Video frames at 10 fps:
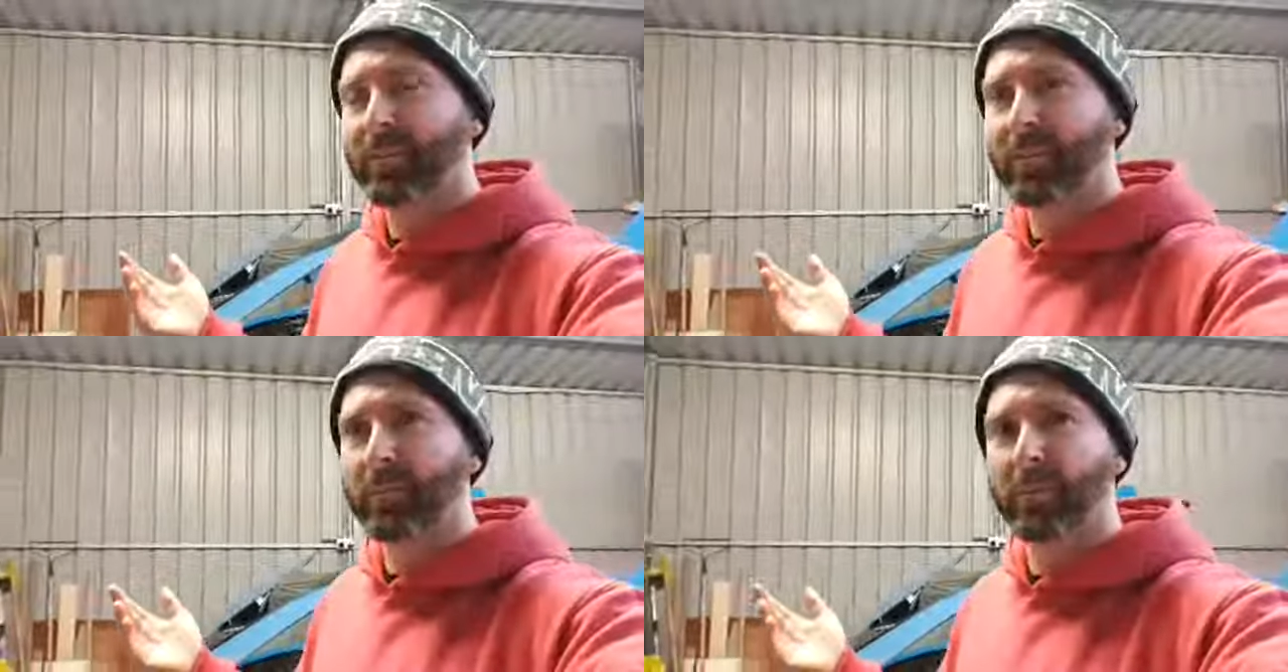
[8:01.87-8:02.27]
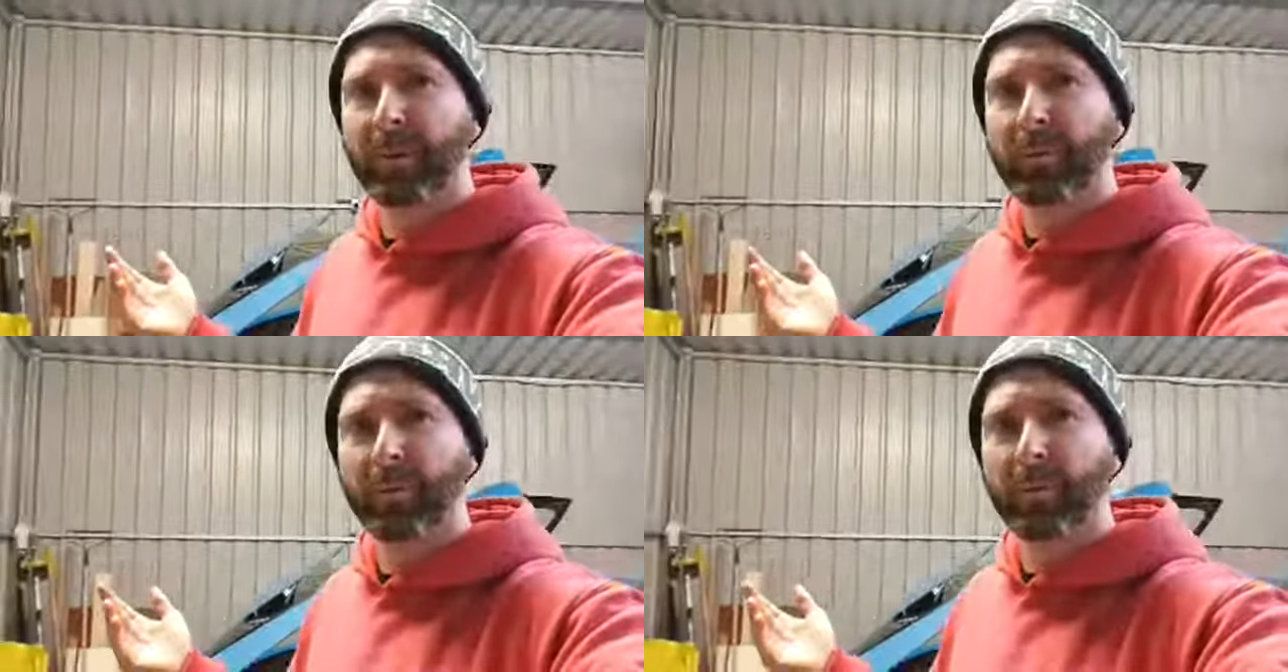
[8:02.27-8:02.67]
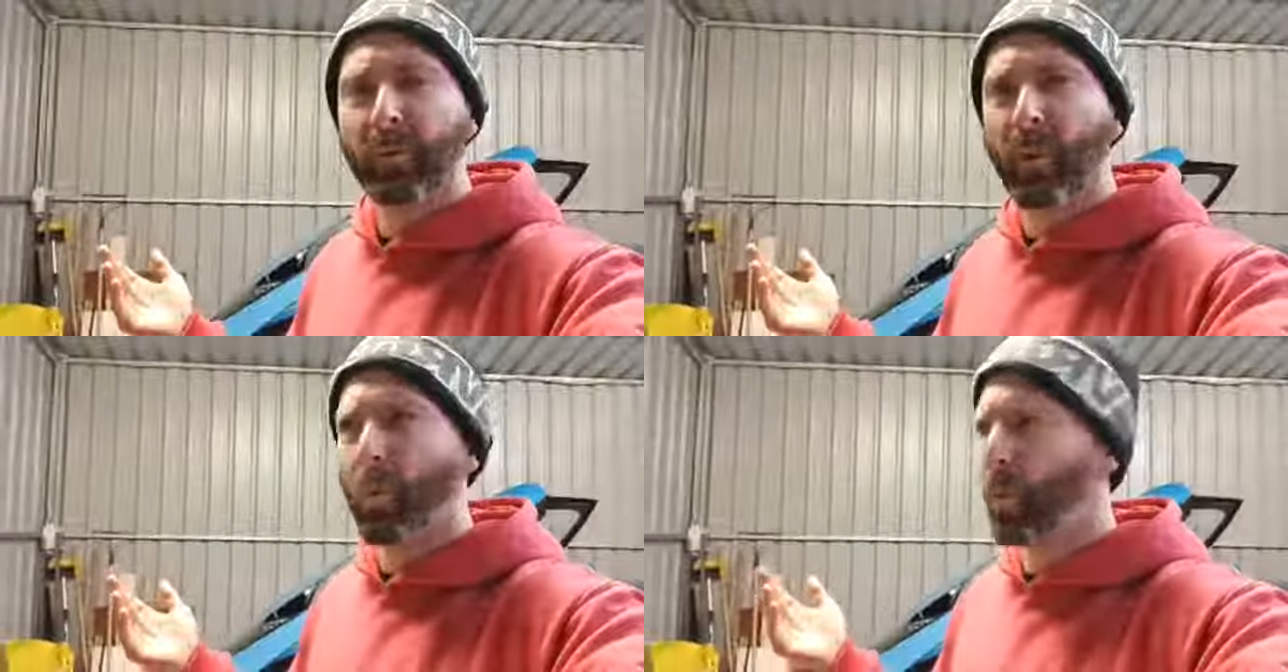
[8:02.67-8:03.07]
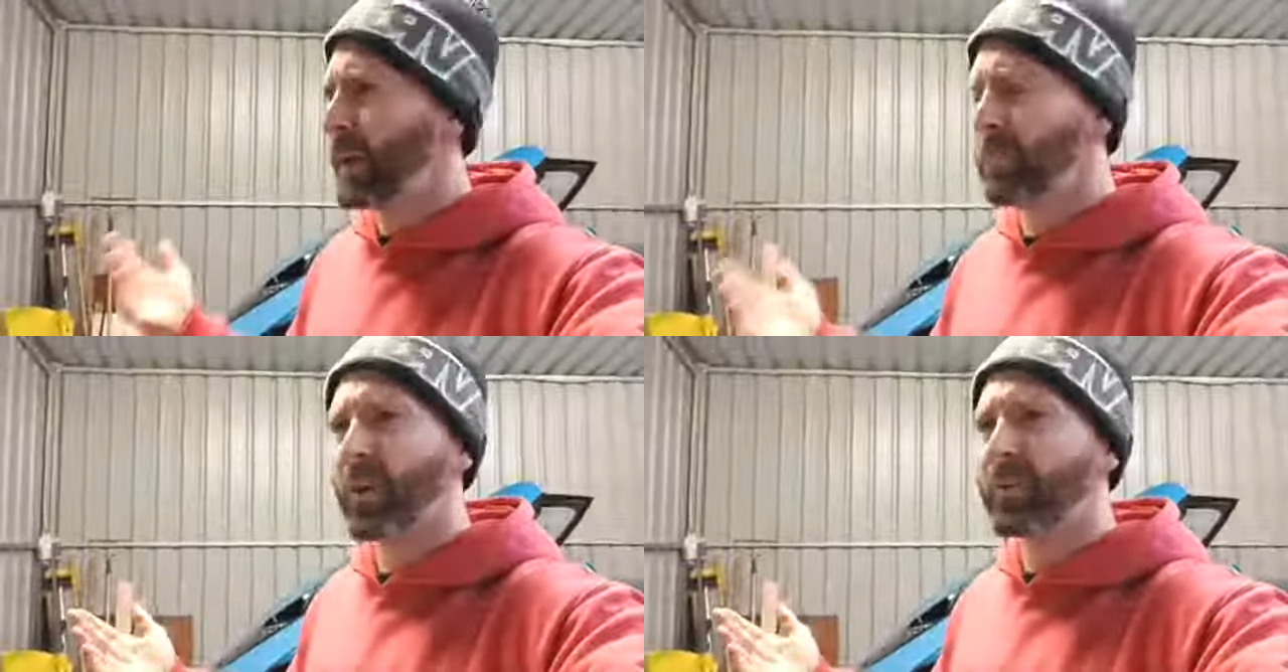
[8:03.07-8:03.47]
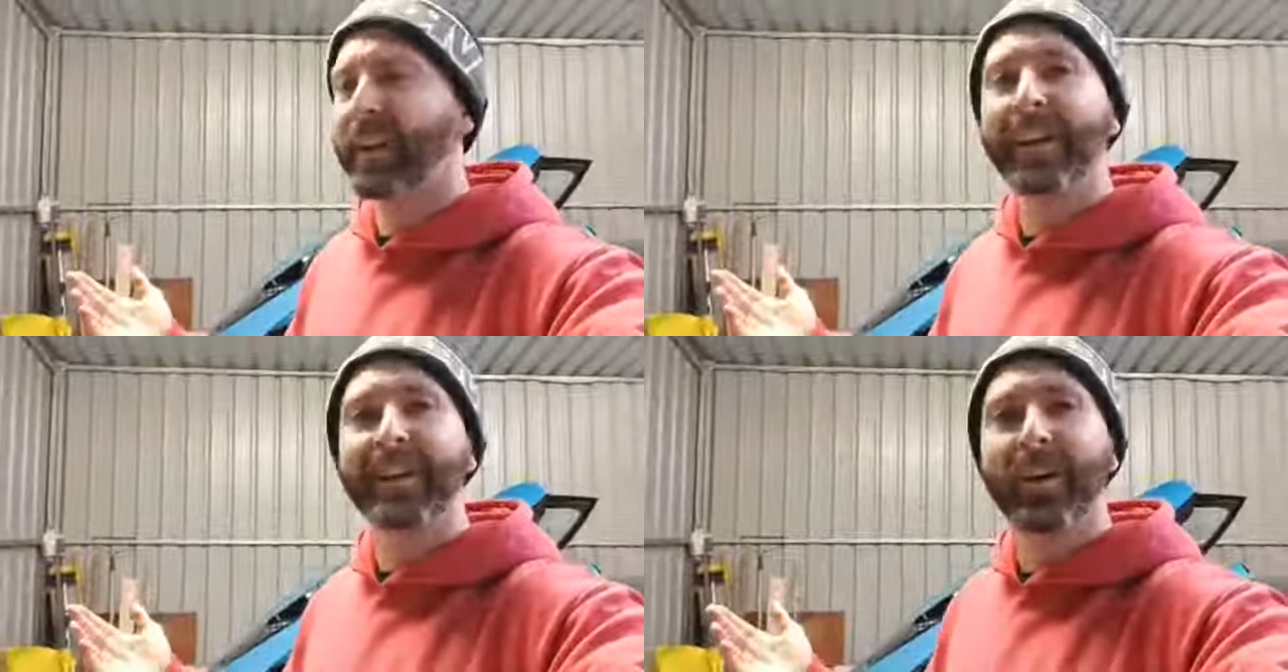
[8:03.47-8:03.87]
that money would have been worth way more
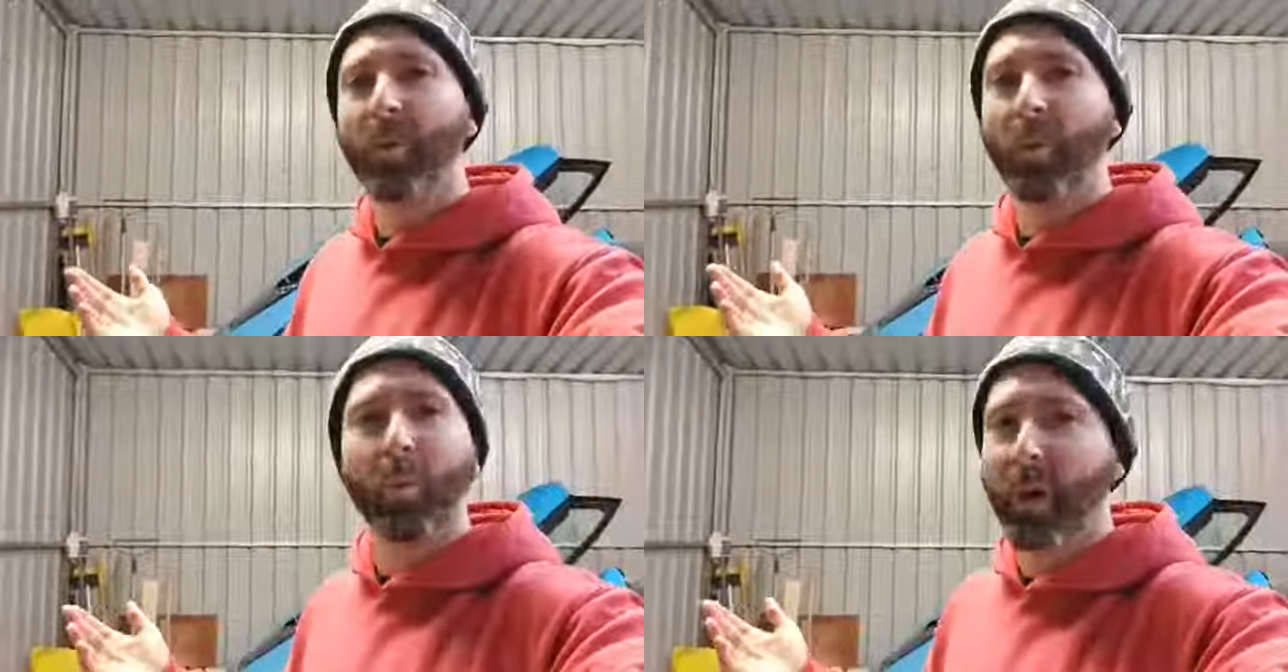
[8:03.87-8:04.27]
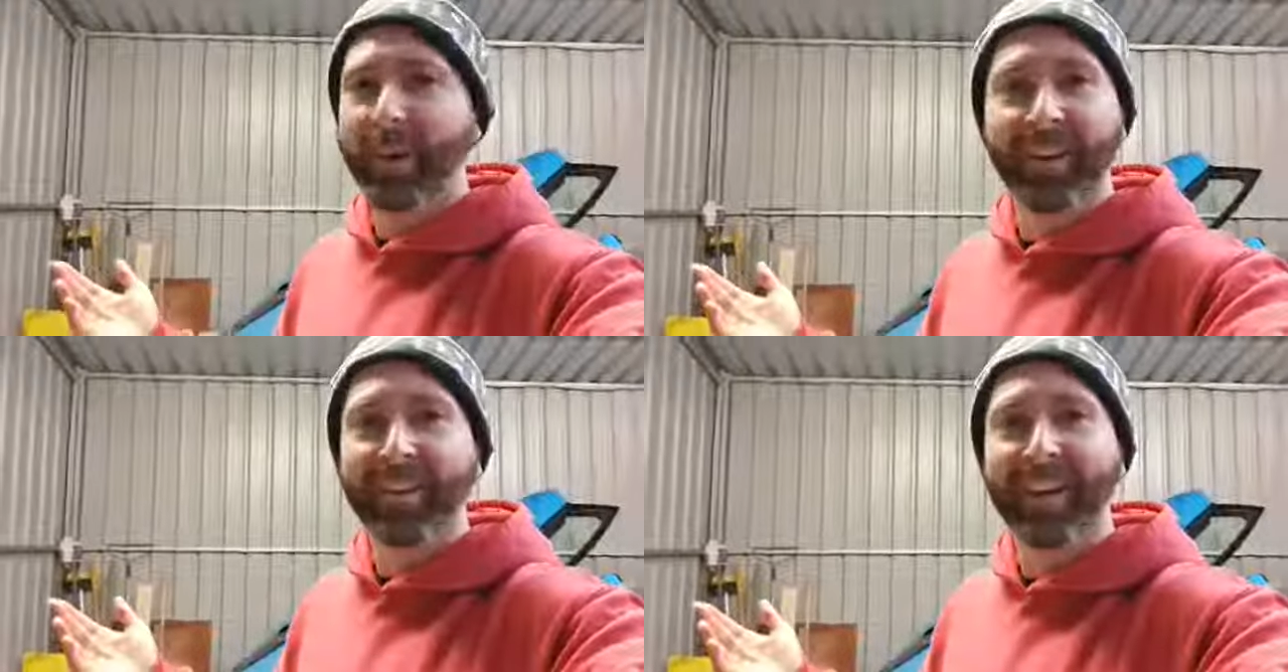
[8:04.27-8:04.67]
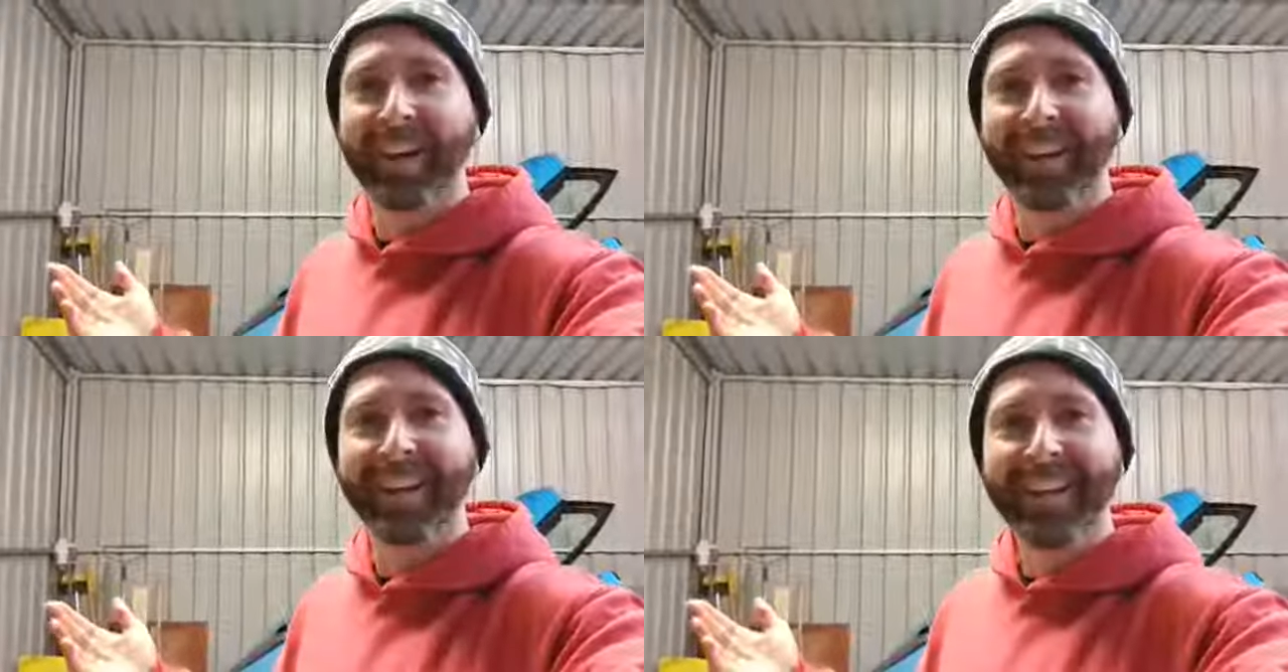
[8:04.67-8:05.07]
today. Why did I sell